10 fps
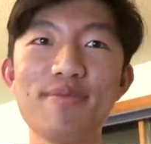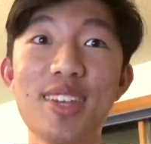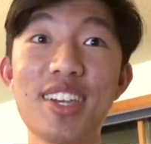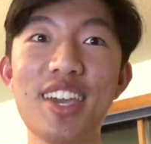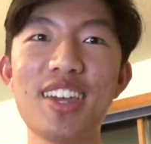
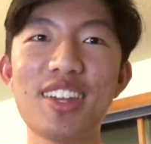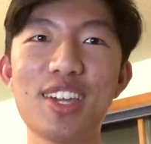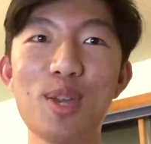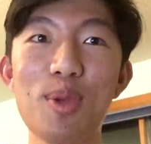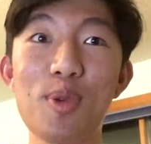Again,
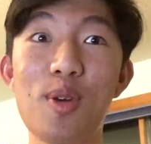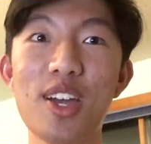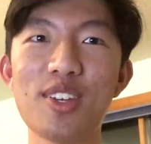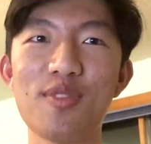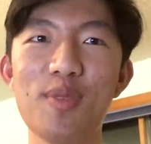gotta be
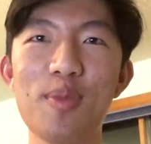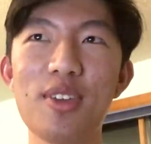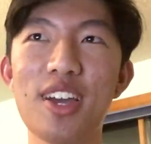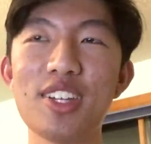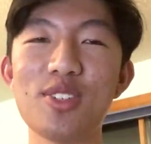proactive.
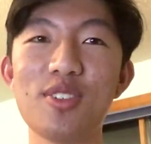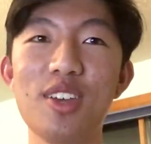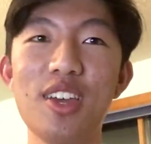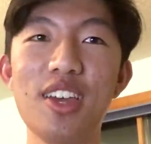Maybe I should